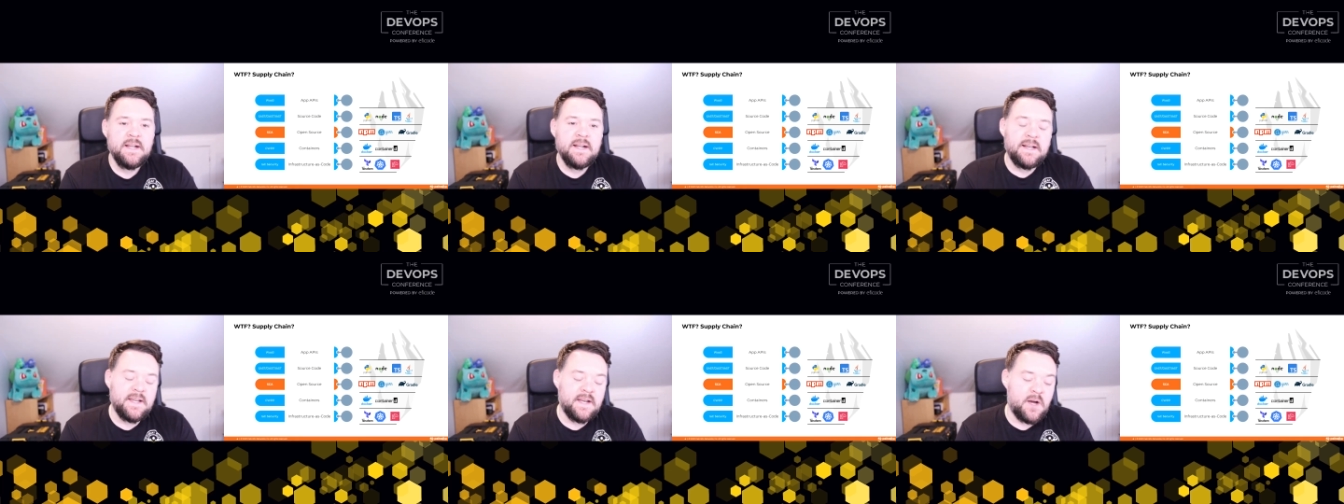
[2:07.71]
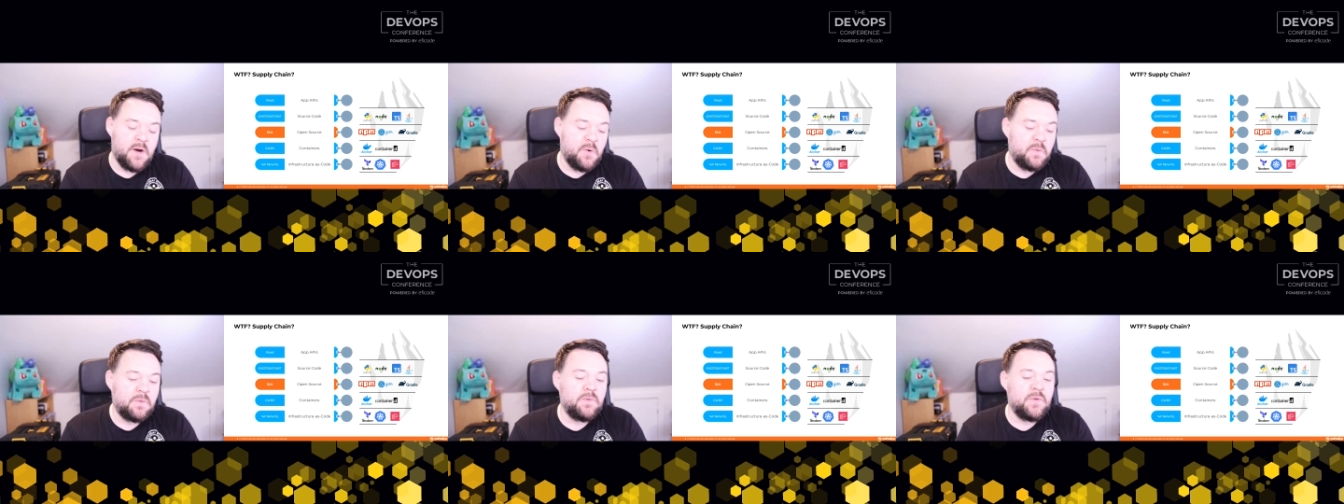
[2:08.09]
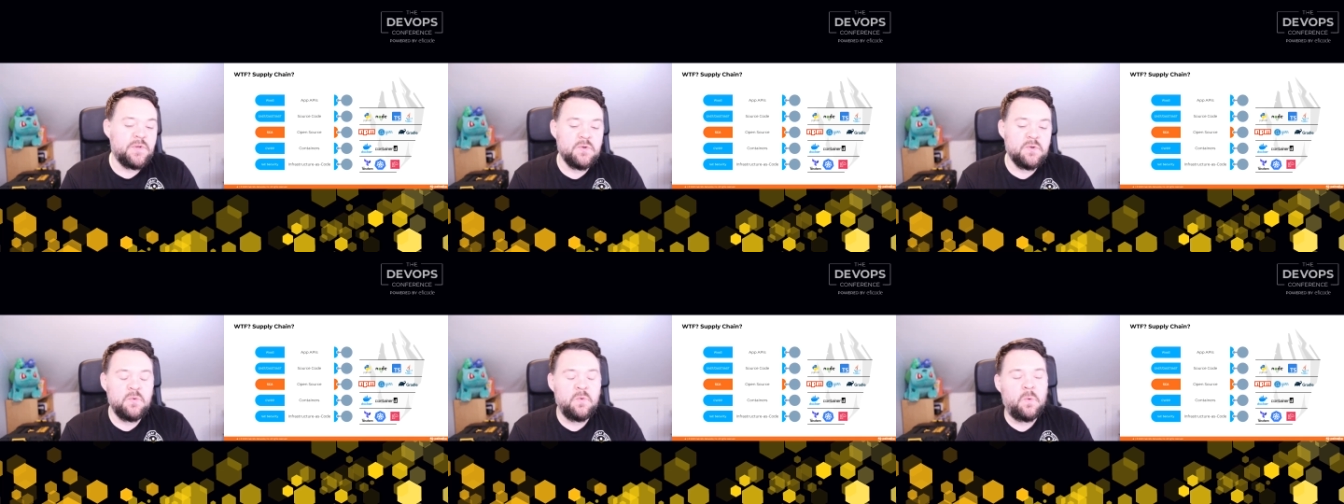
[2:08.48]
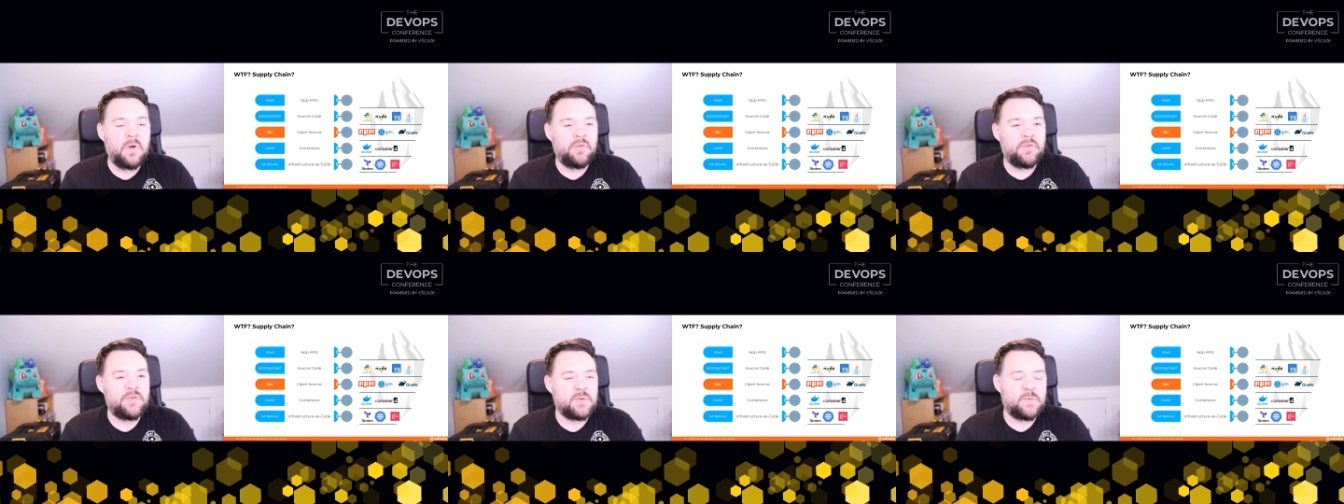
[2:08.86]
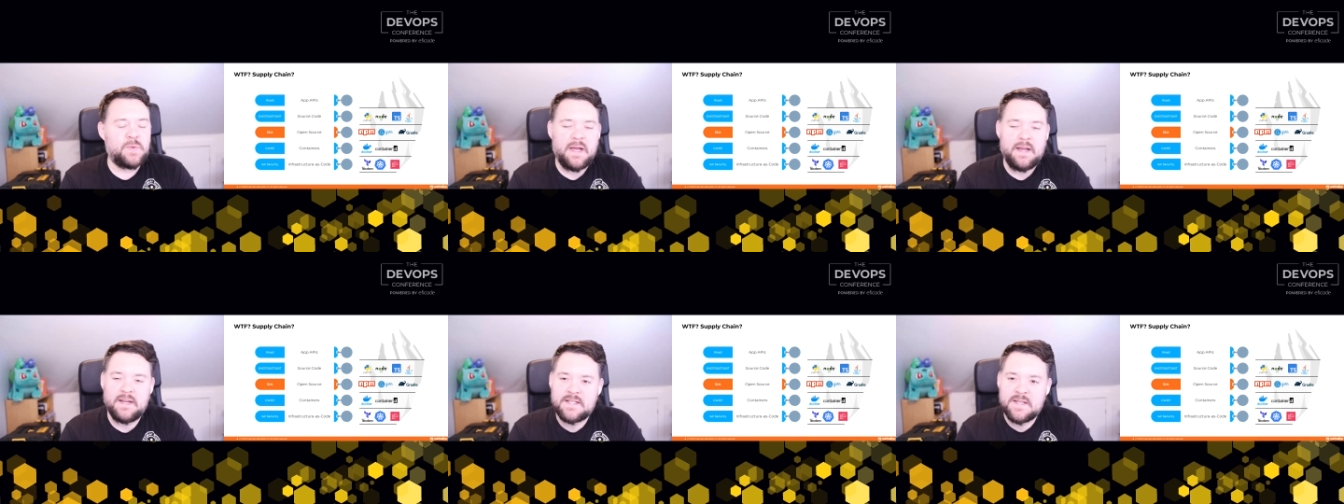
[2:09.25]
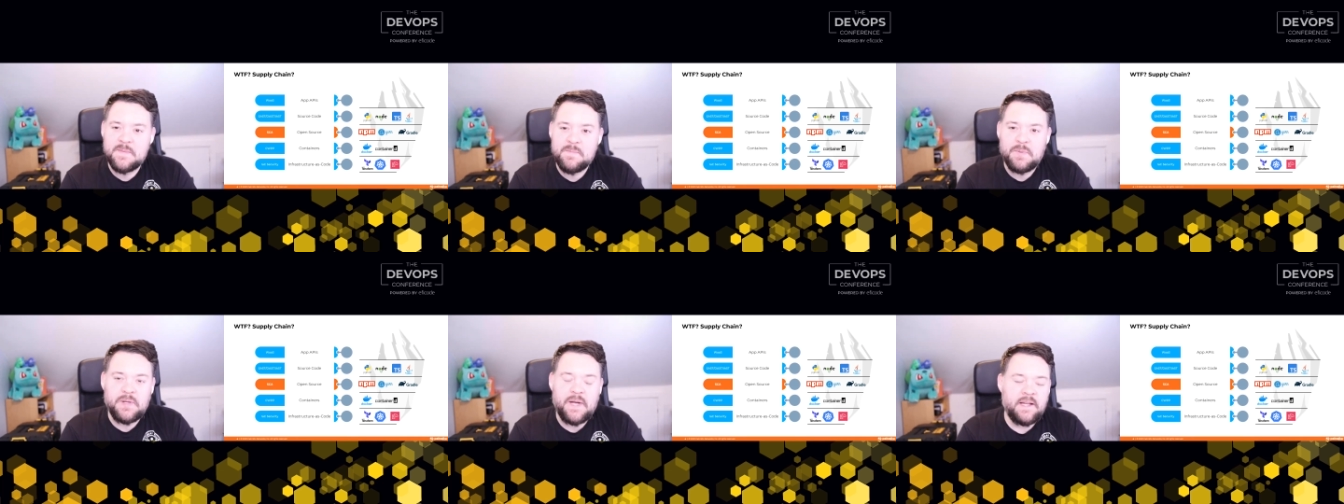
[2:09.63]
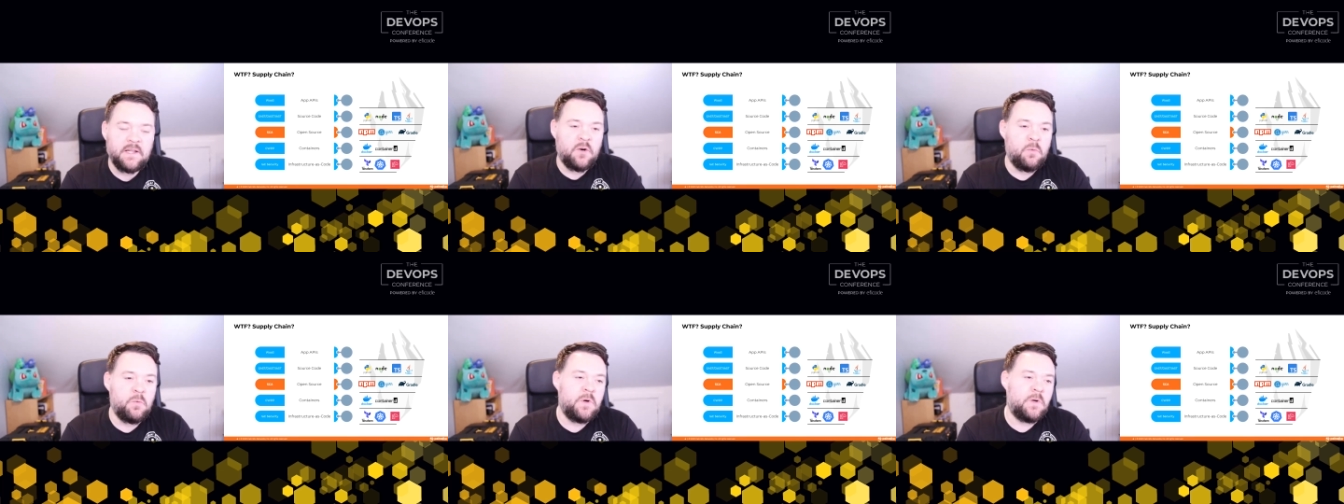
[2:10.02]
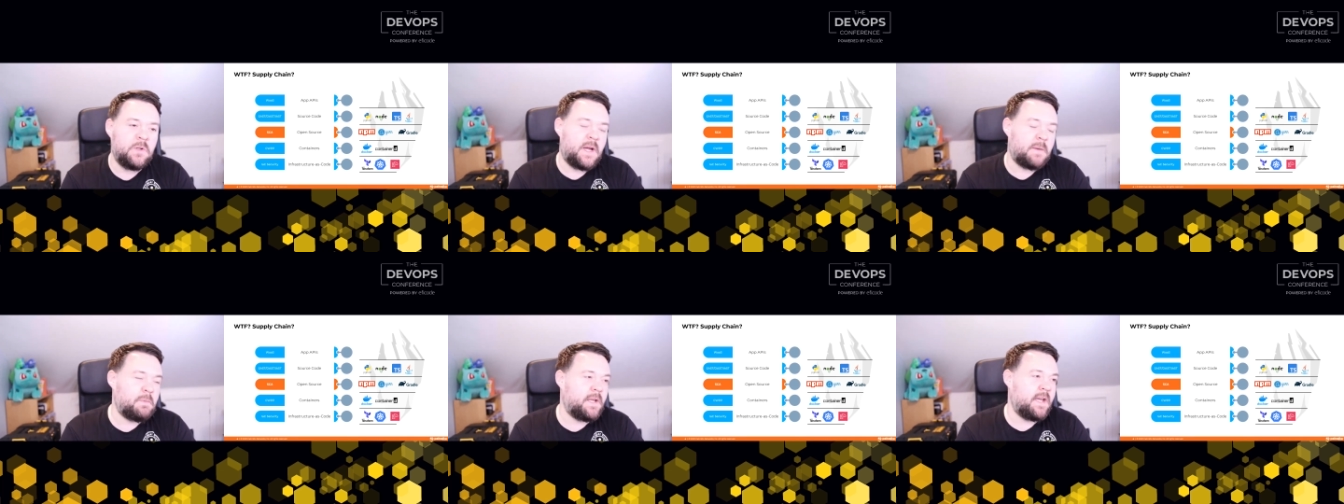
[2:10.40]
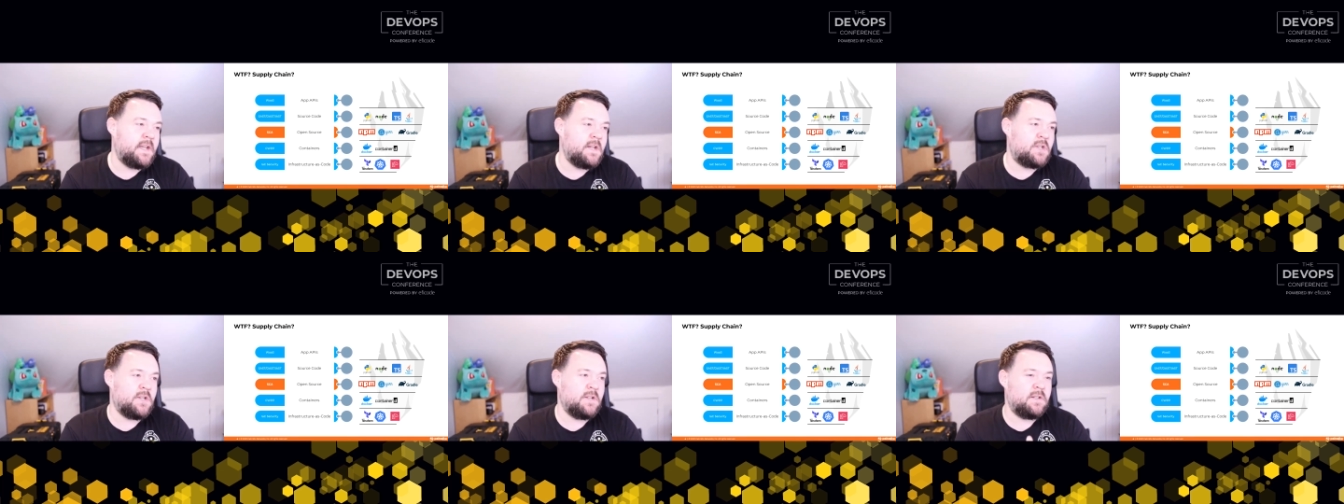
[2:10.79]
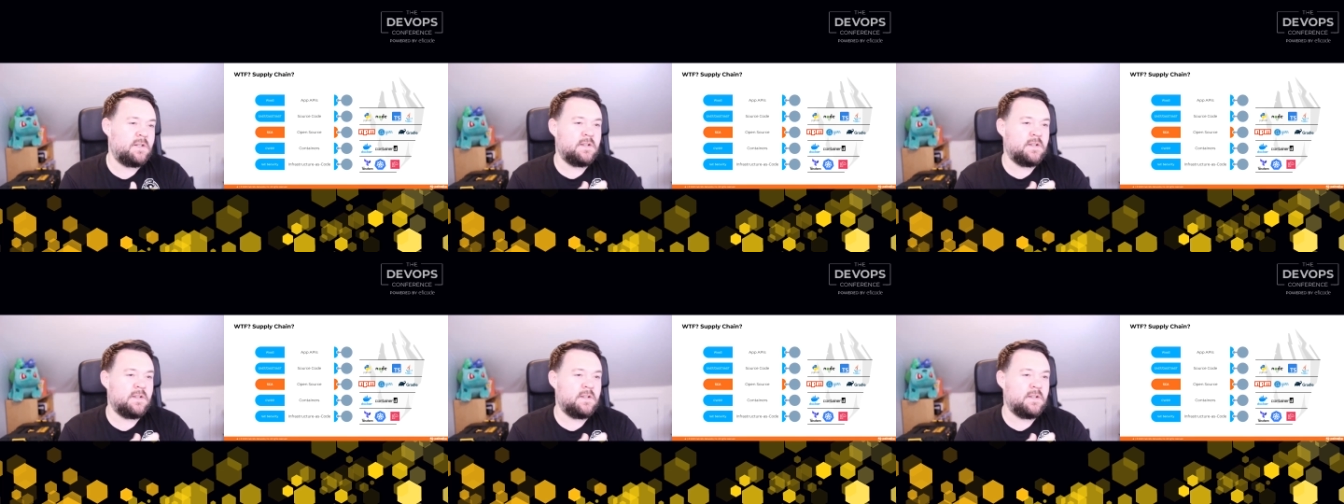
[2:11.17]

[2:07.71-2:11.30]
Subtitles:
you want to write a simple hello world application.